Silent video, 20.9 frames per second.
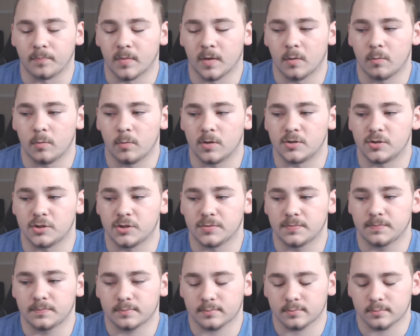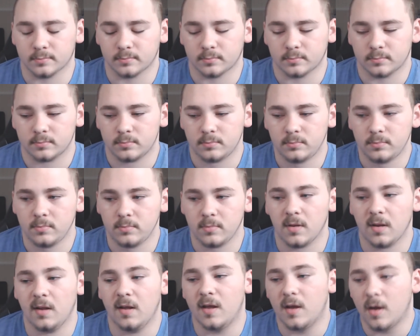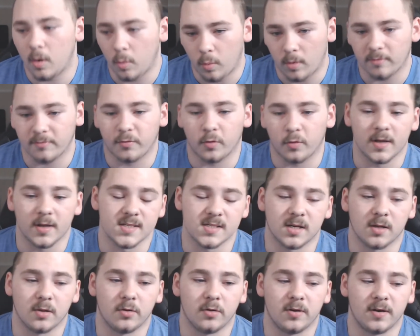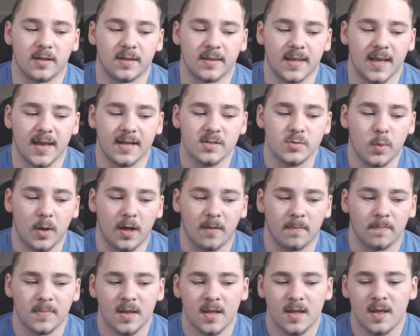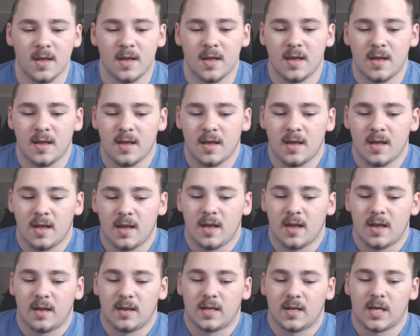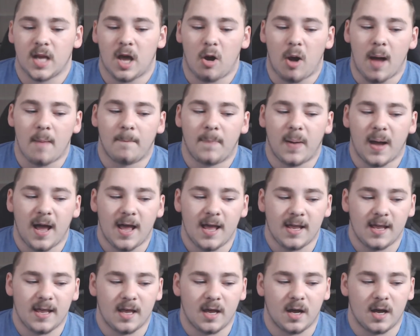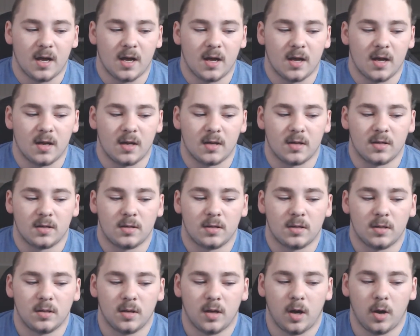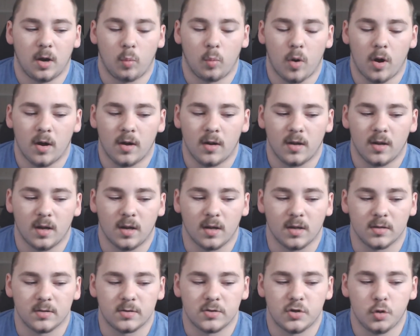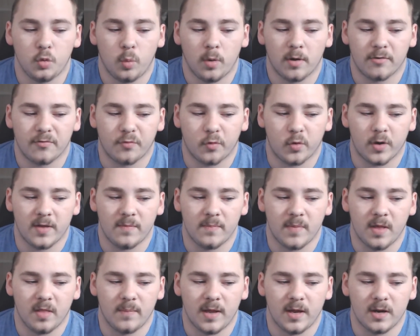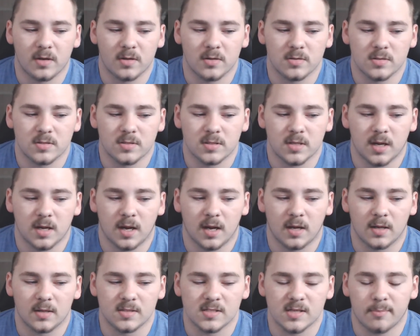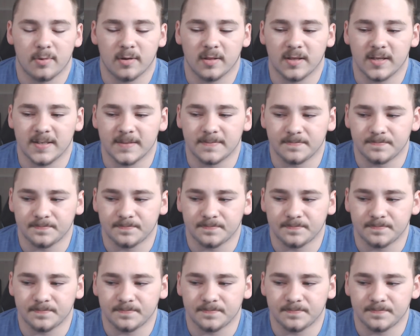which a 140 is included in that as well. Now I'm buying two 140 millimeters separately,